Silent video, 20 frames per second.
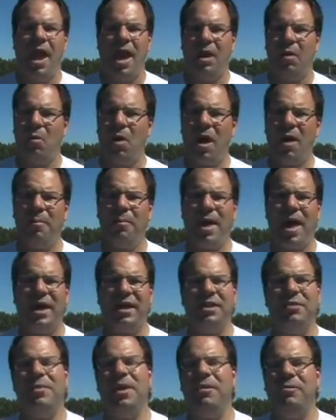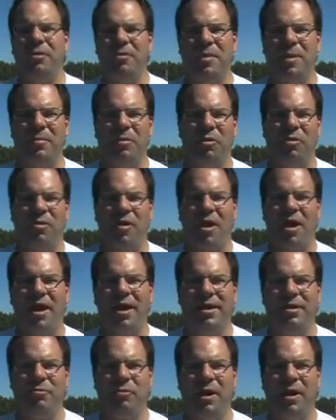And a while back, you may remember, I